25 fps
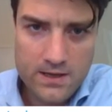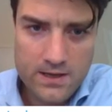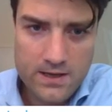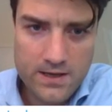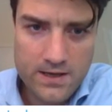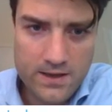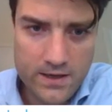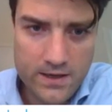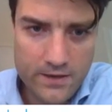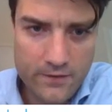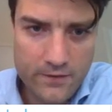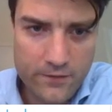
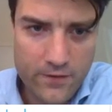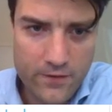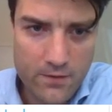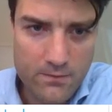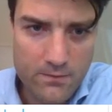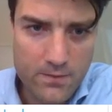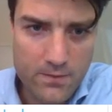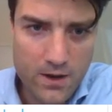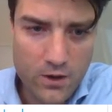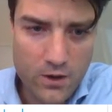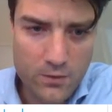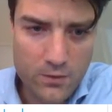And then
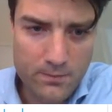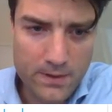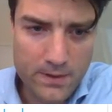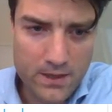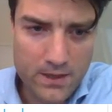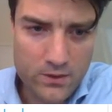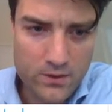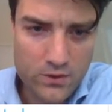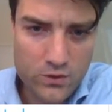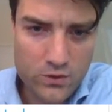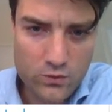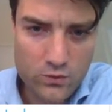from
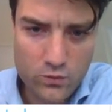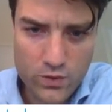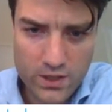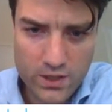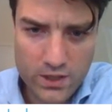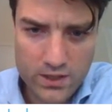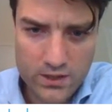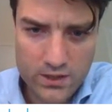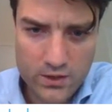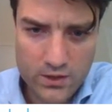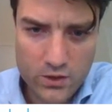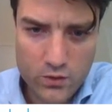Unbounce, we
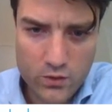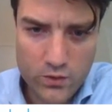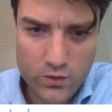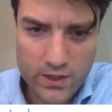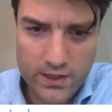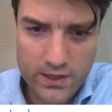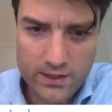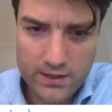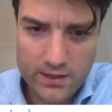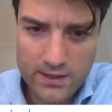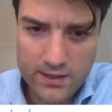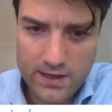can go
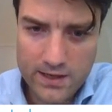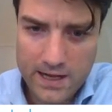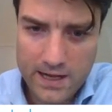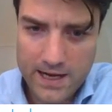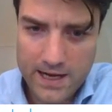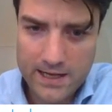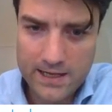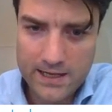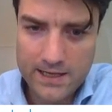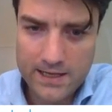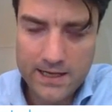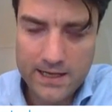in
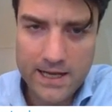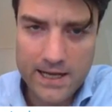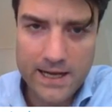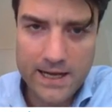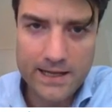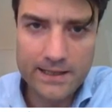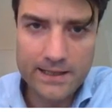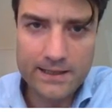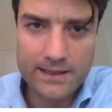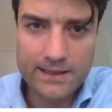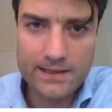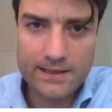and
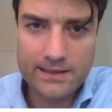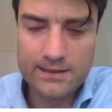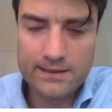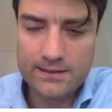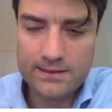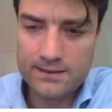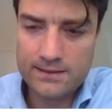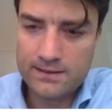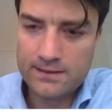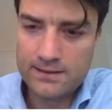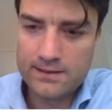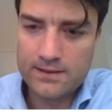edit
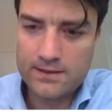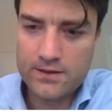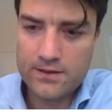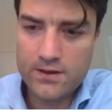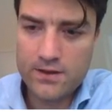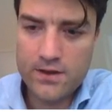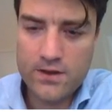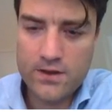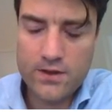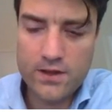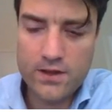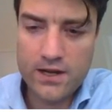
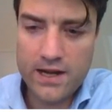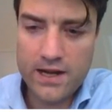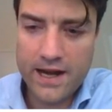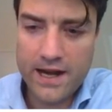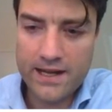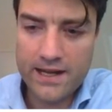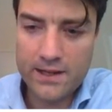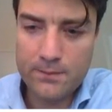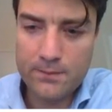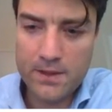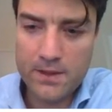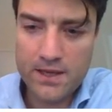the
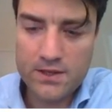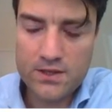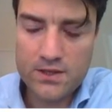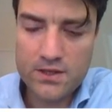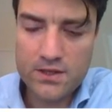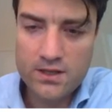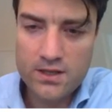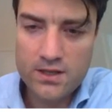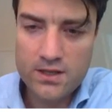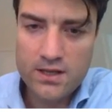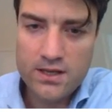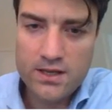landing
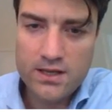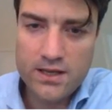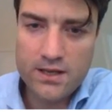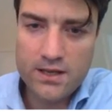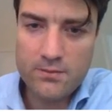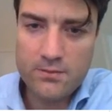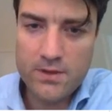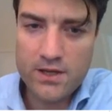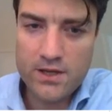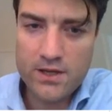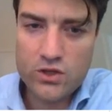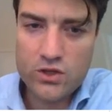page
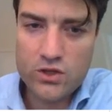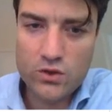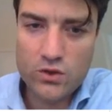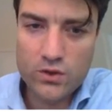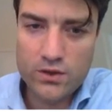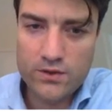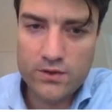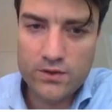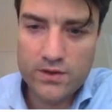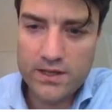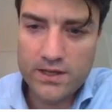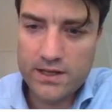and make
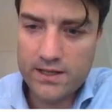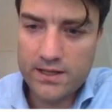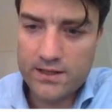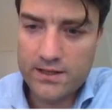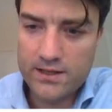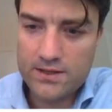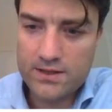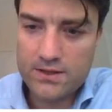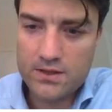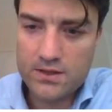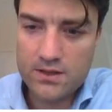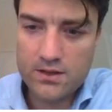sure that
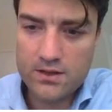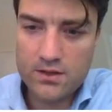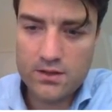it's